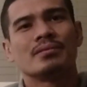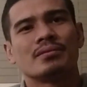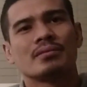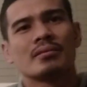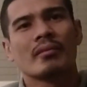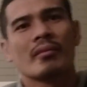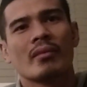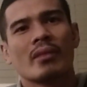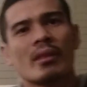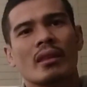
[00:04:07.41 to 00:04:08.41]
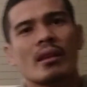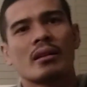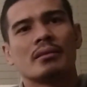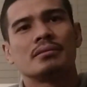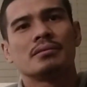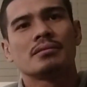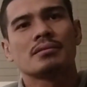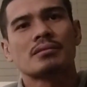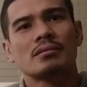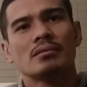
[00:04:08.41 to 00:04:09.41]
Definitely.
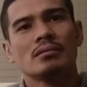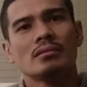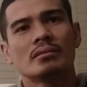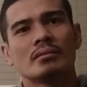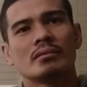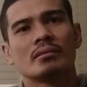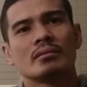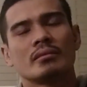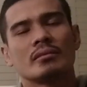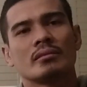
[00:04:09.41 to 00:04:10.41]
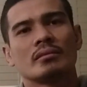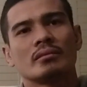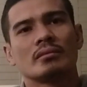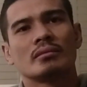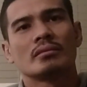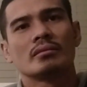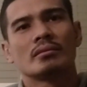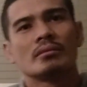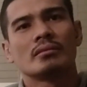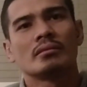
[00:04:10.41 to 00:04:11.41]
Boxing is a huge deal to Filipinos
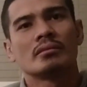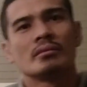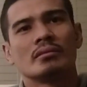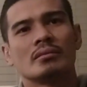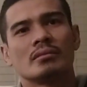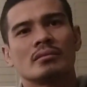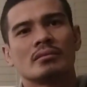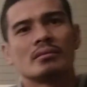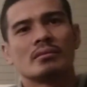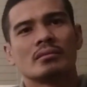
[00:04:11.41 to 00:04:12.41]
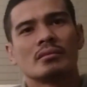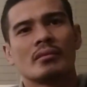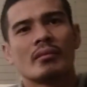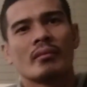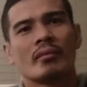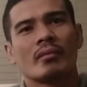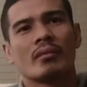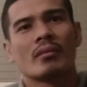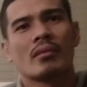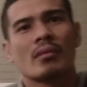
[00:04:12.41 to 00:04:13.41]
everywhere. It's considered our main
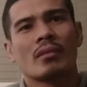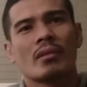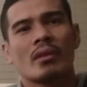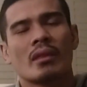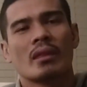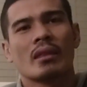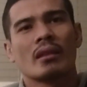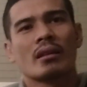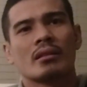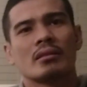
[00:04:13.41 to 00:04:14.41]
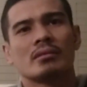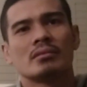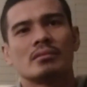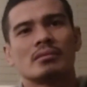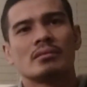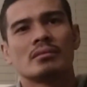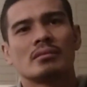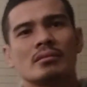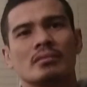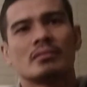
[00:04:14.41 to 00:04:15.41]
sport. We've had boxers
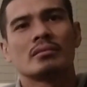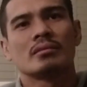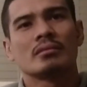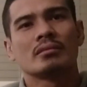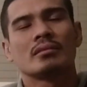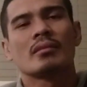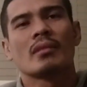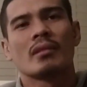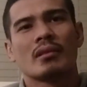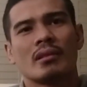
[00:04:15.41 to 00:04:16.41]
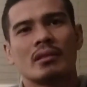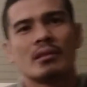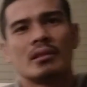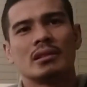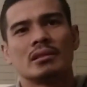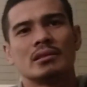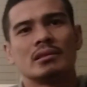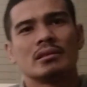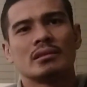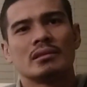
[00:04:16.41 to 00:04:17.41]
like Manny Pacquiao, Nonito Donaire.
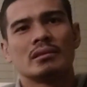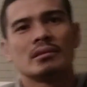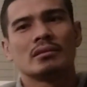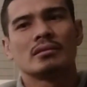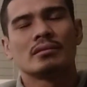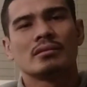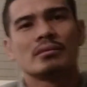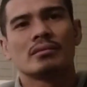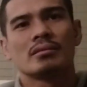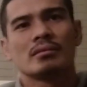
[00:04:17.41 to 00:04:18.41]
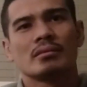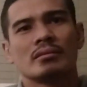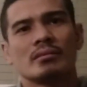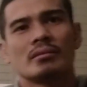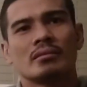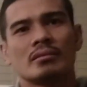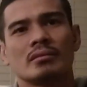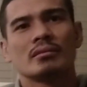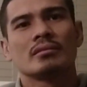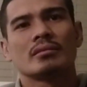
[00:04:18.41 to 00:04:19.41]
They've pretty much set way
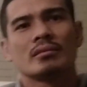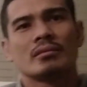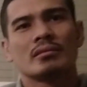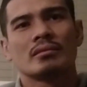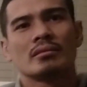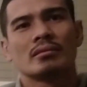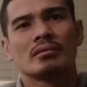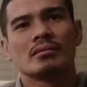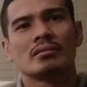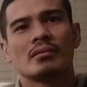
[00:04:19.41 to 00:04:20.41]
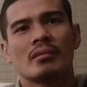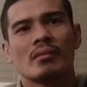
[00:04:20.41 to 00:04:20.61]
for Filipino boxers.